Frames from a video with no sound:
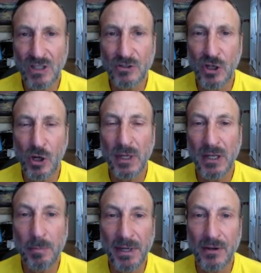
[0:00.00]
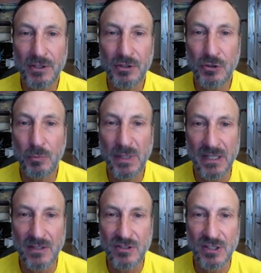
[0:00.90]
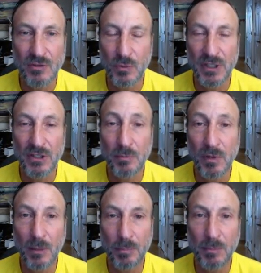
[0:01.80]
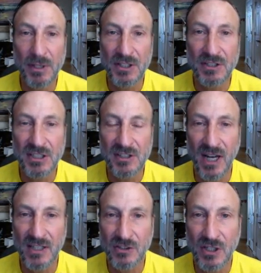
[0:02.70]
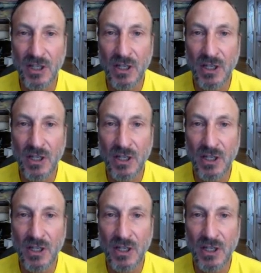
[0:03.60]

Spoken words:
So we compare the two means, that we implement the t-test,